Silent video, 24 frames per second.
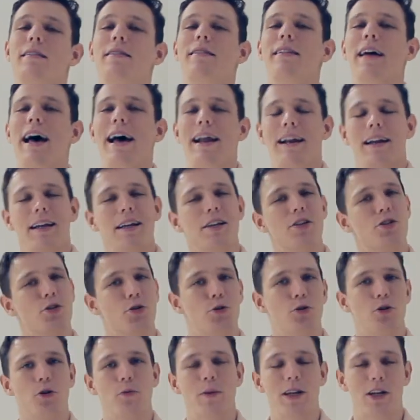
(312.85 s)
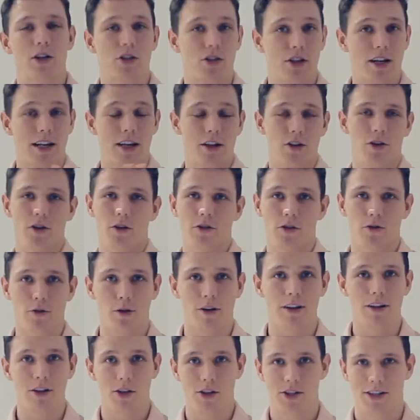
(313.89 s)
That is cool because you can
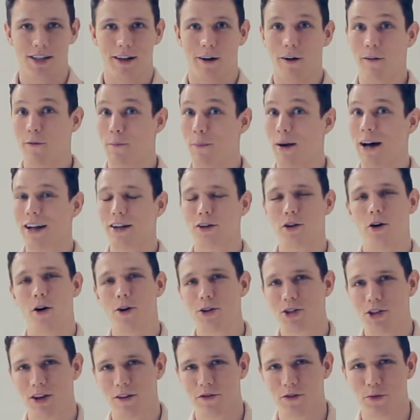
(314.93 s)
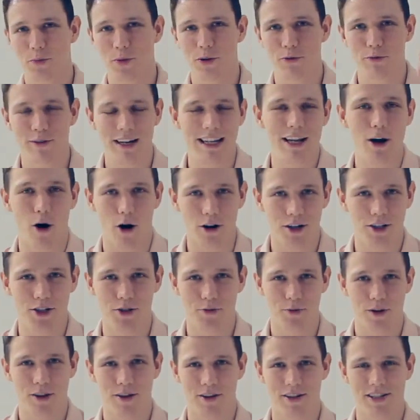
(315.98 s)
control it yourself, but you also have to be really
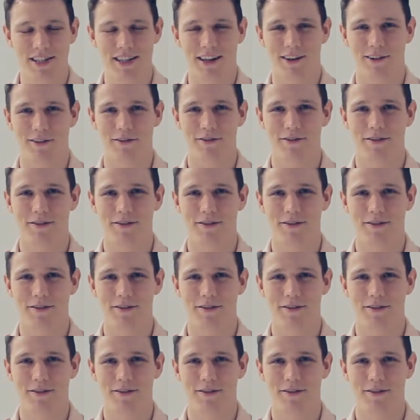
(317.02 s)
honest with yourself.